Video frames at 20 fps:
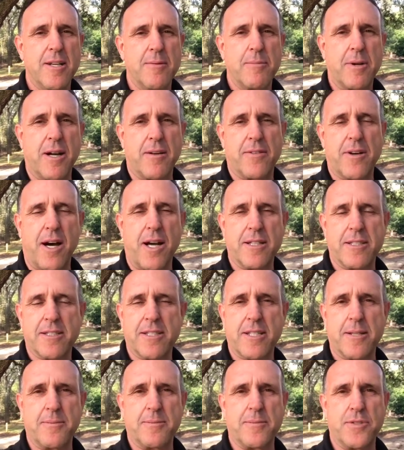But I've gotten
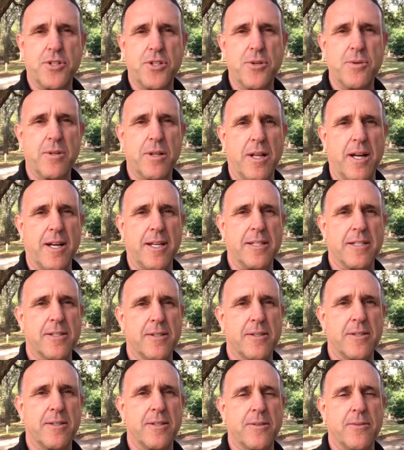some new clients,
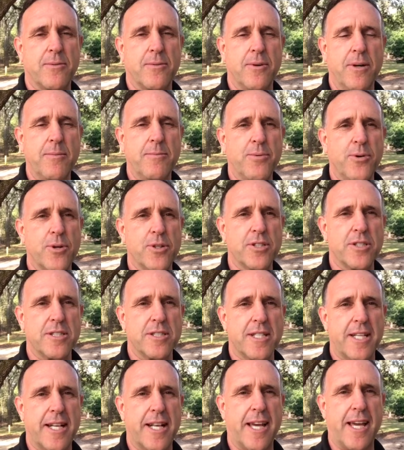and one
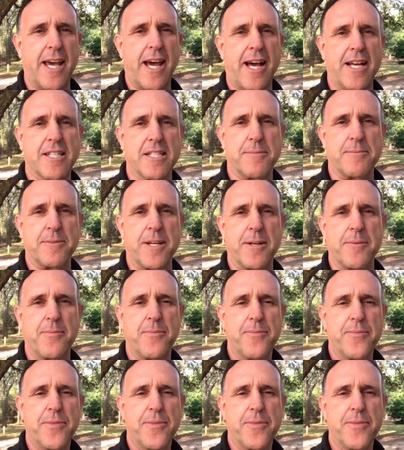person today asked me